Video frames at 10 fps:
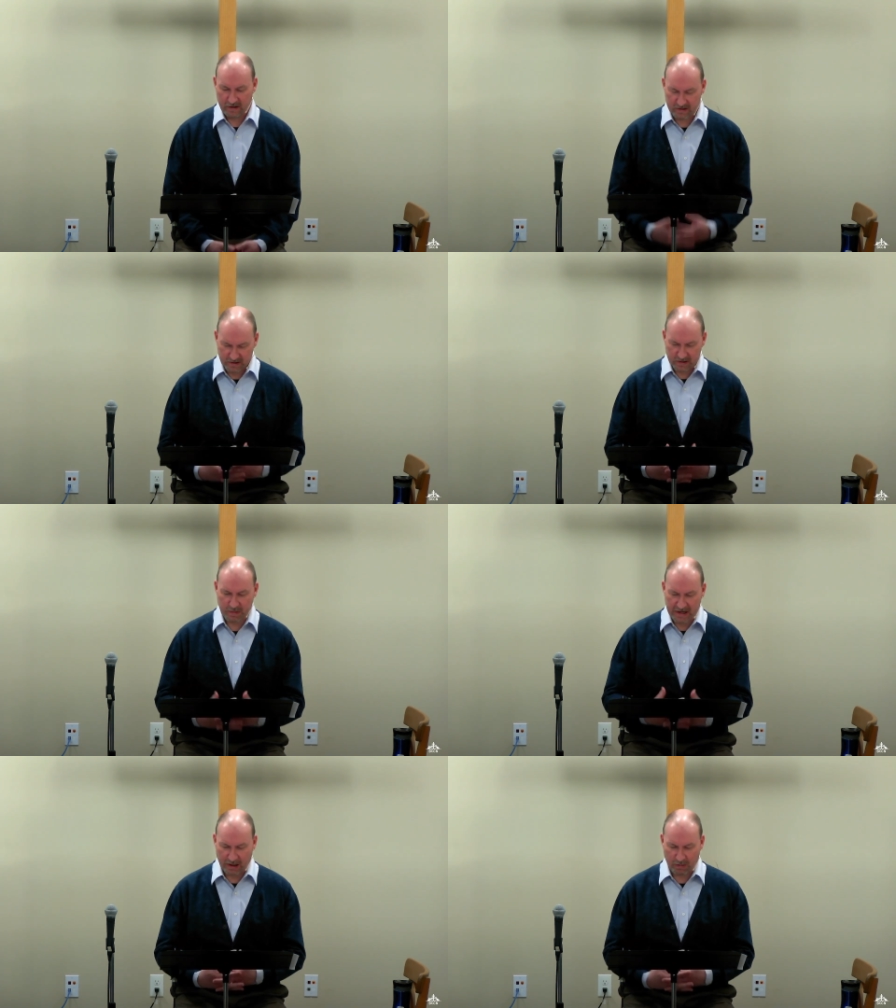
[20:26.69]

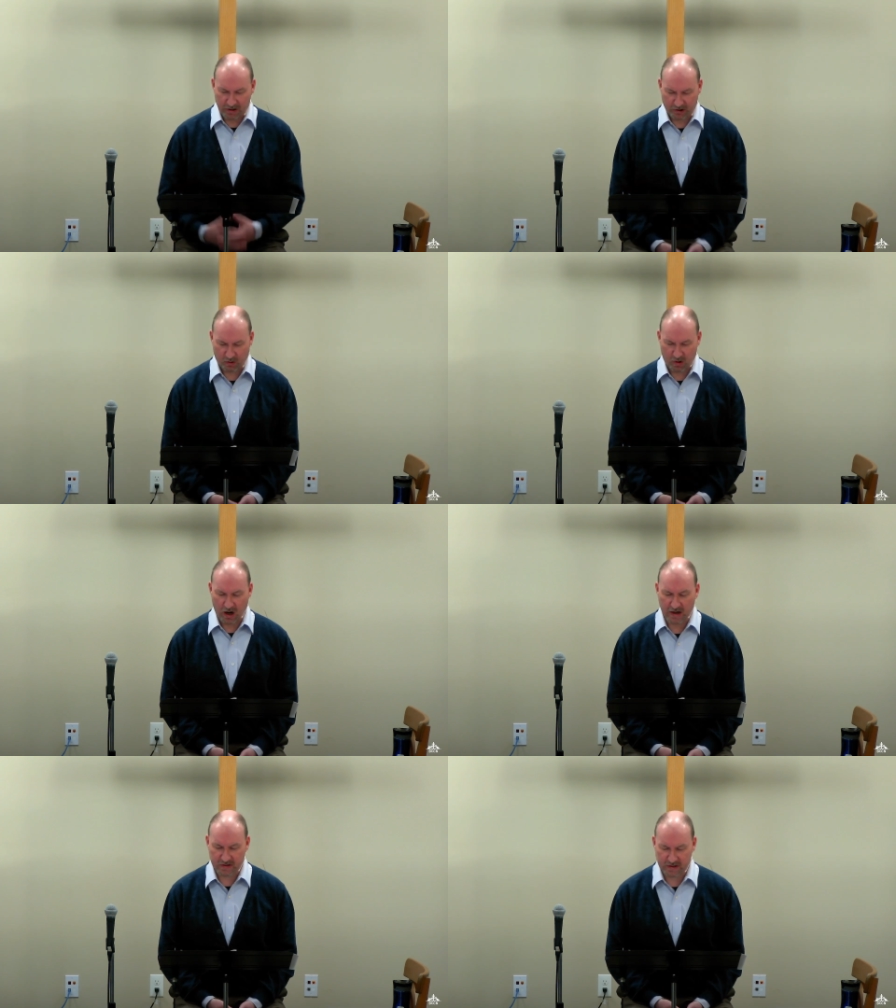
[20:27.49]
speaking about the
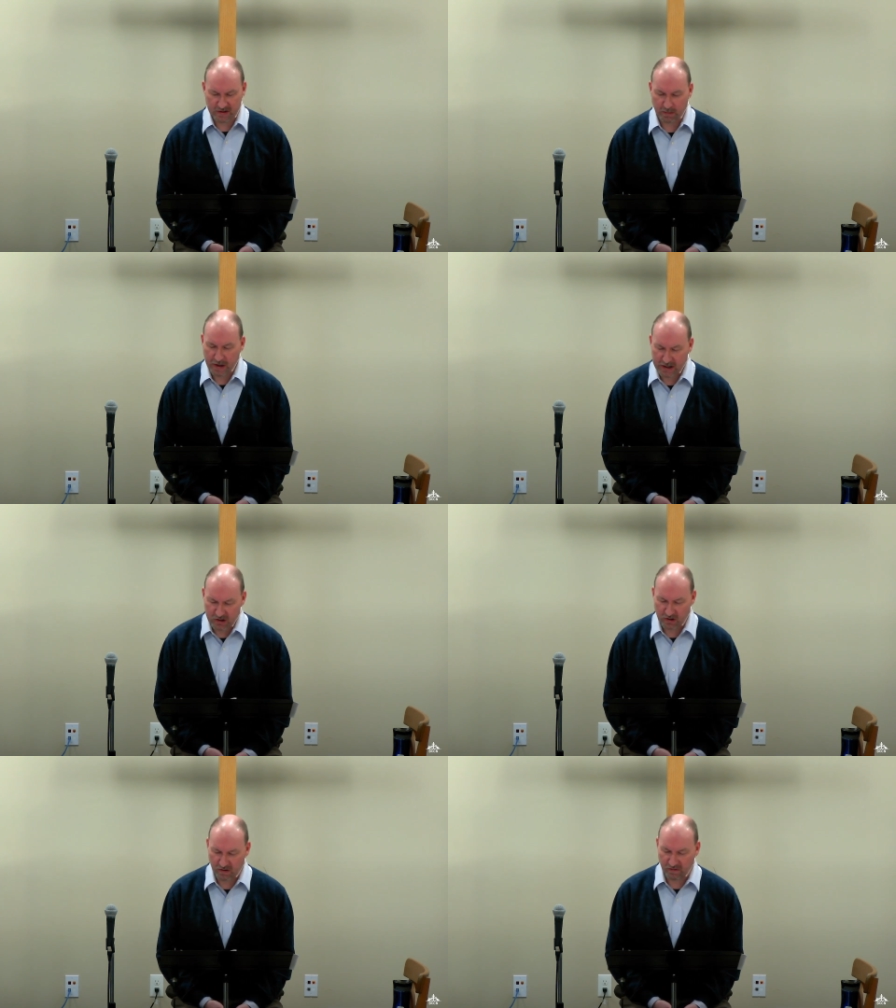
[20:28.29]
cross, it's the
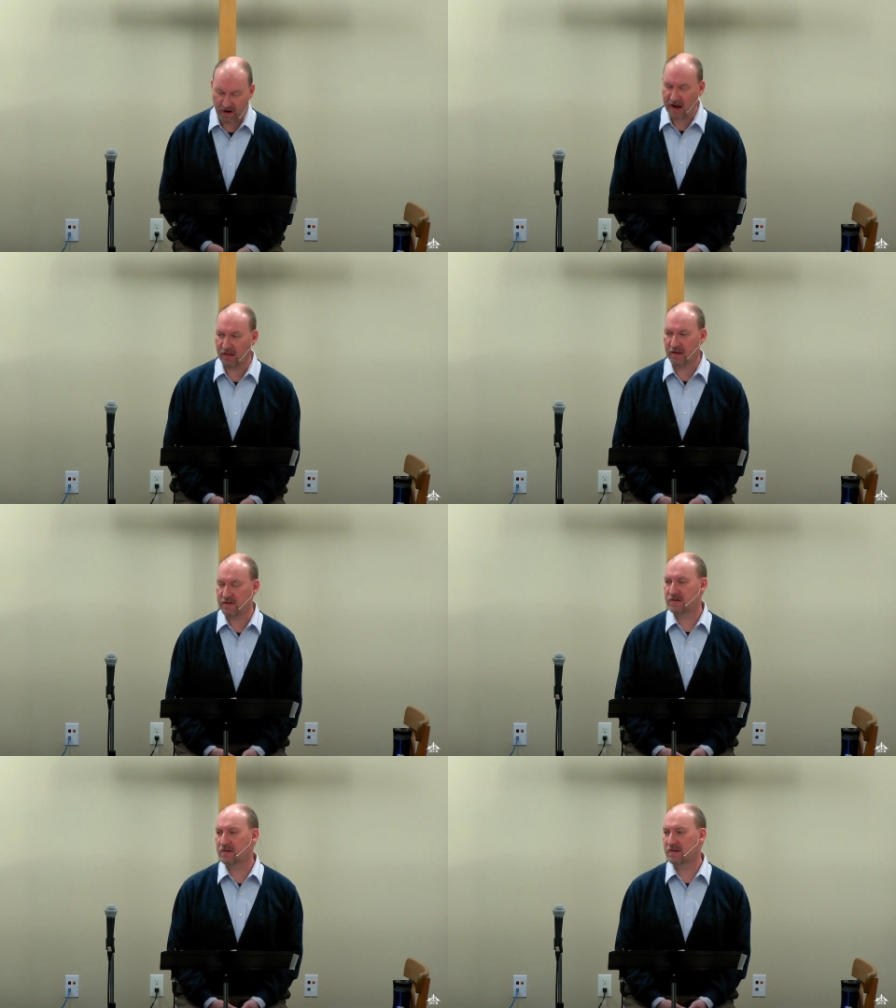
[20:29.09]
picture of
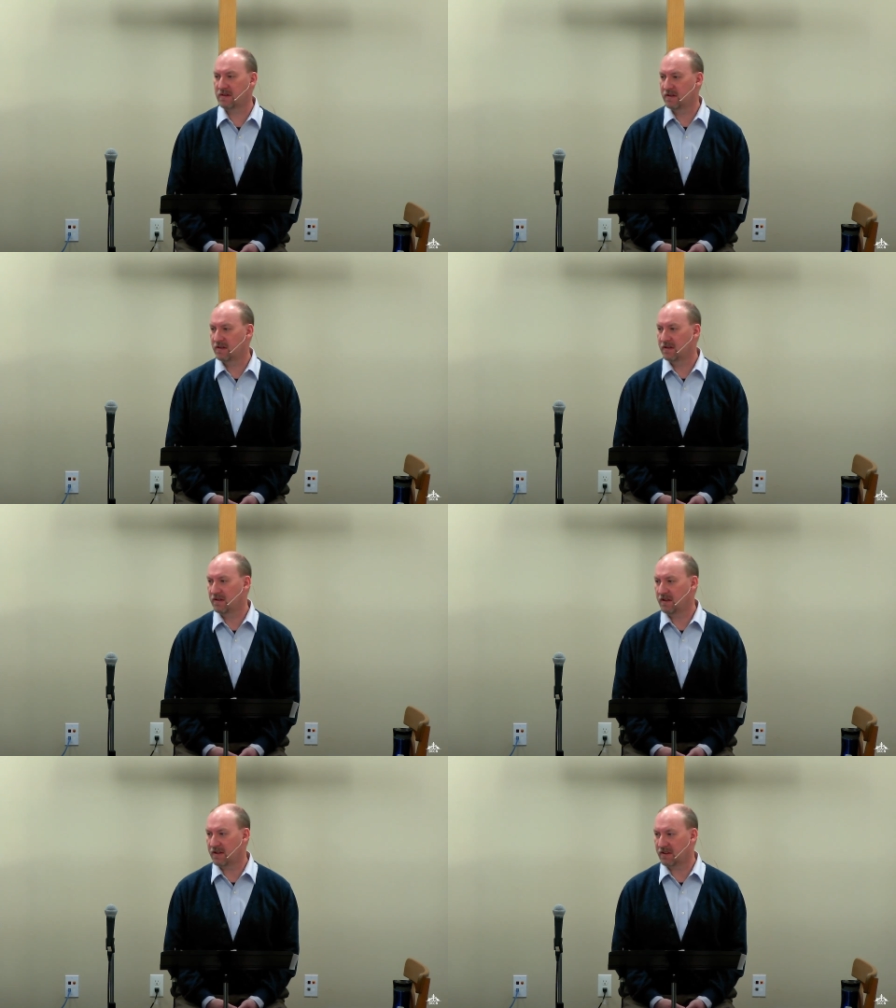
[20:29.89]
violence
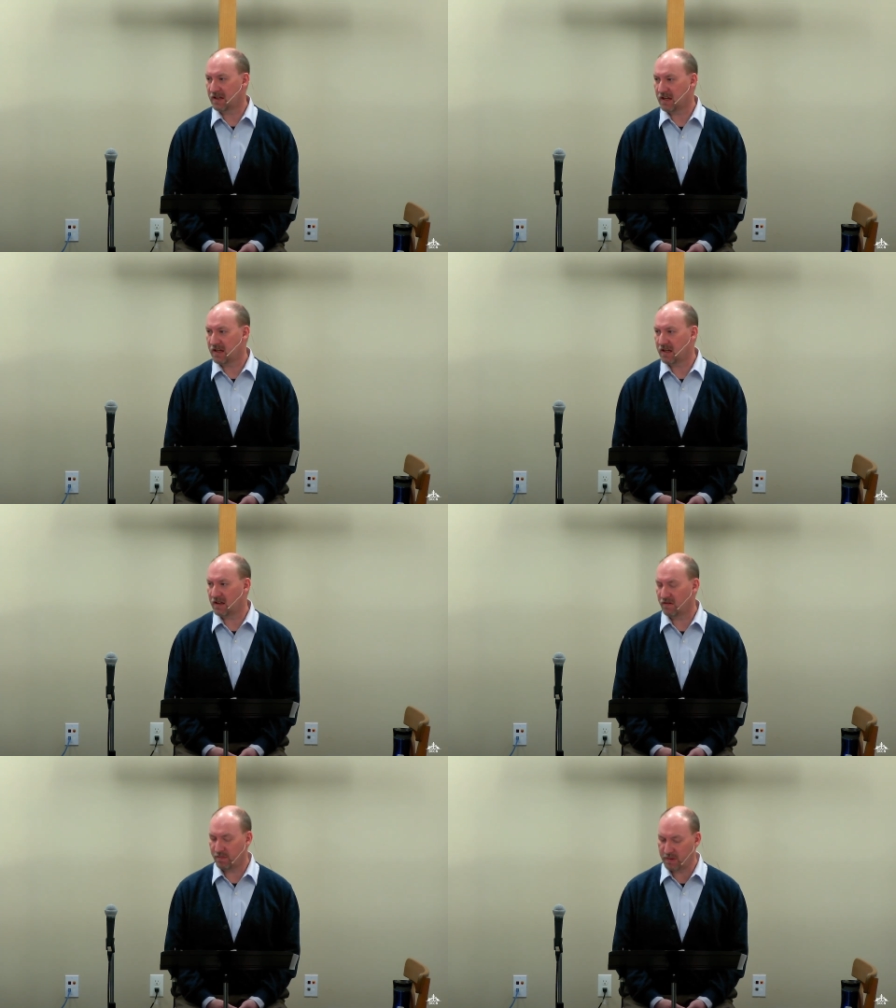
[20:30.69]
yet the key
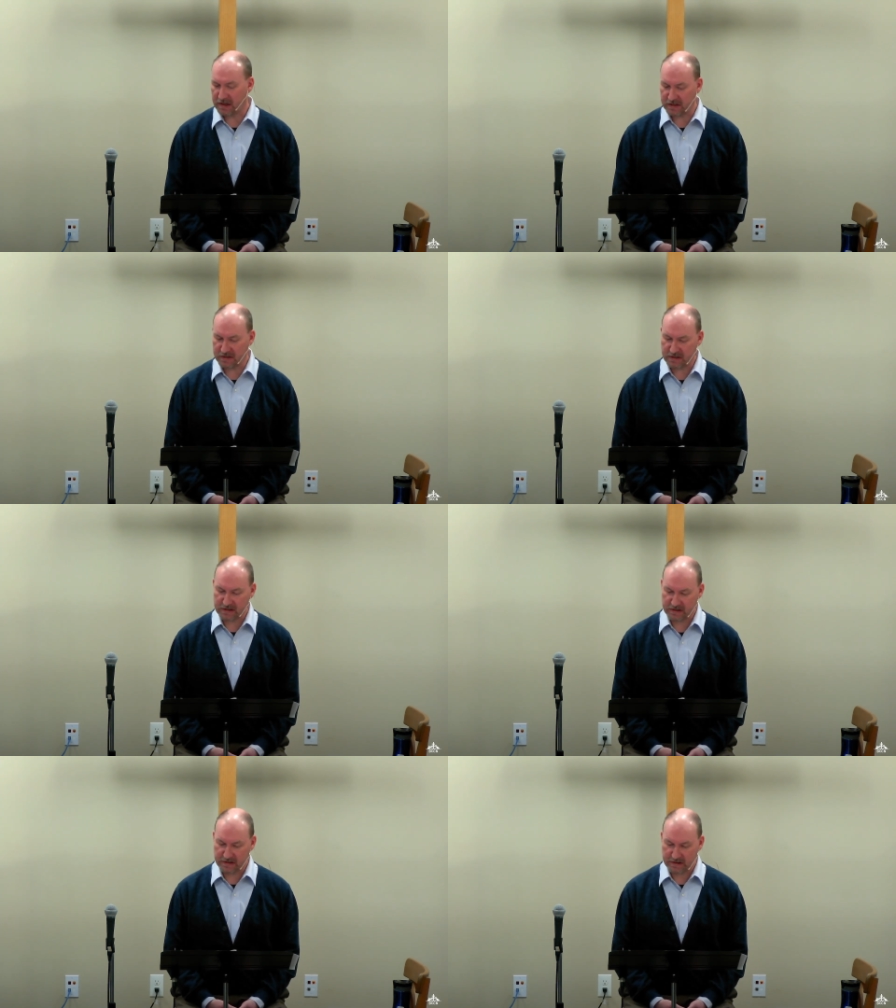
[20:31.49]
of peace,
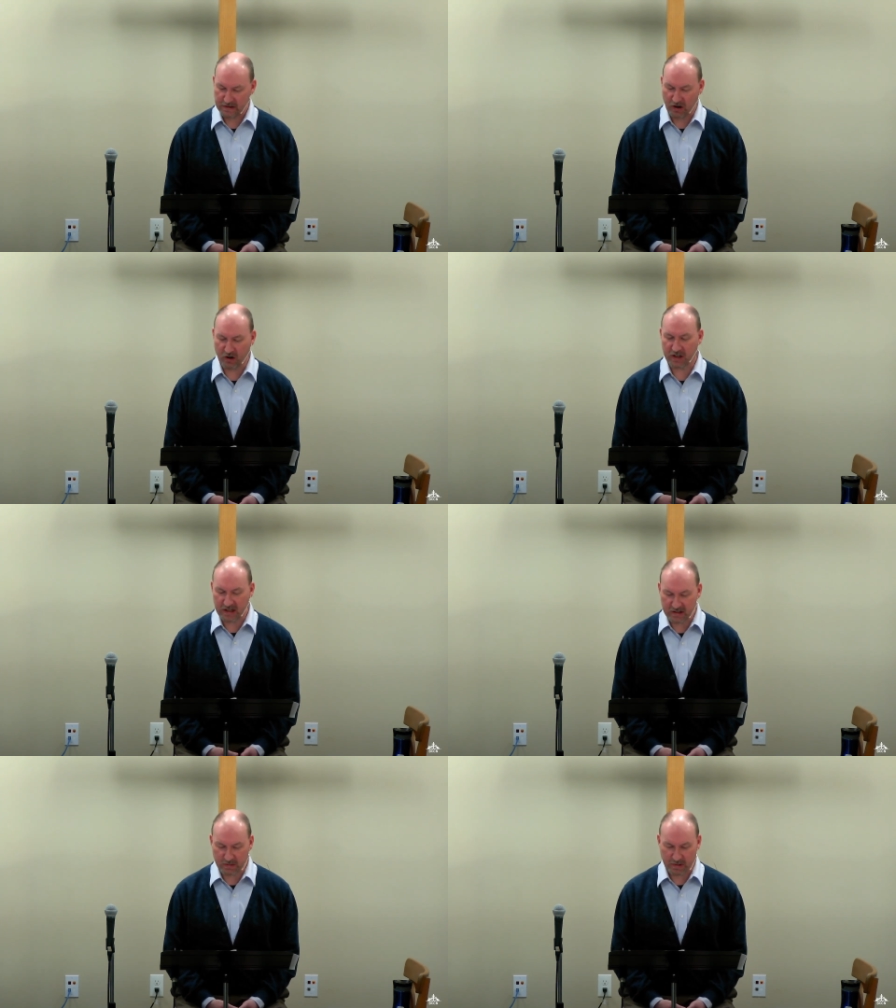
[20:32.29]
or key
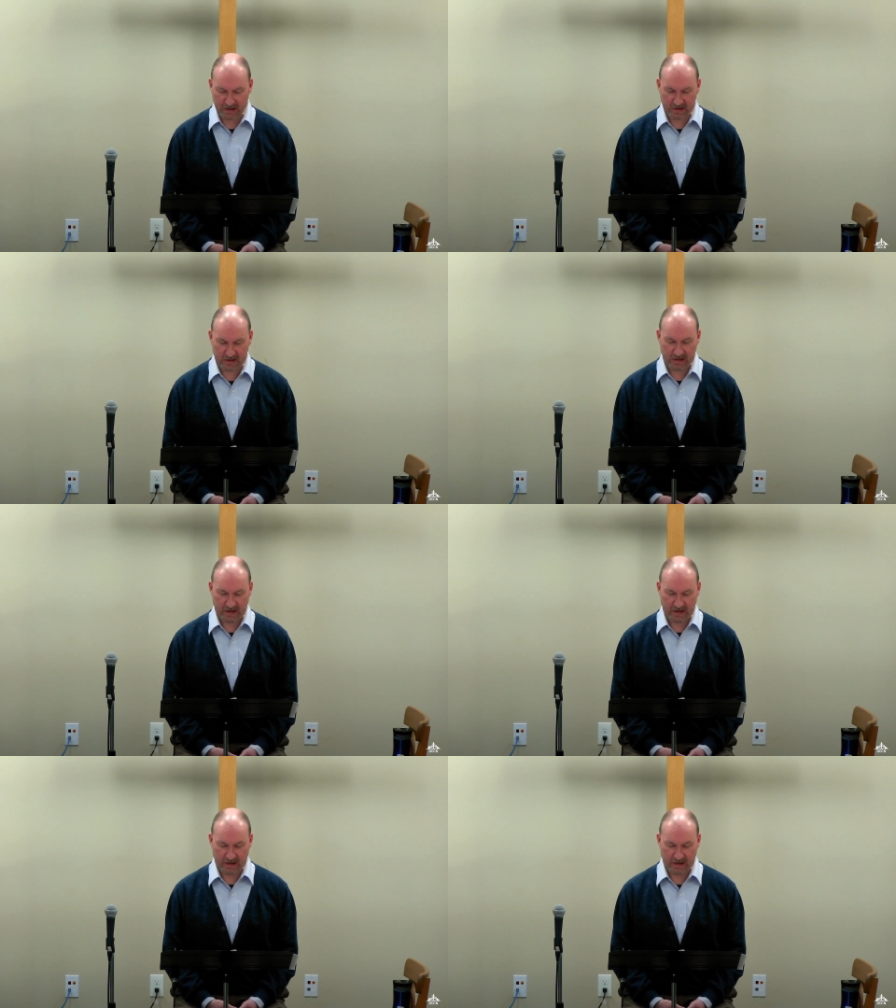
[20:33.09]
to peace.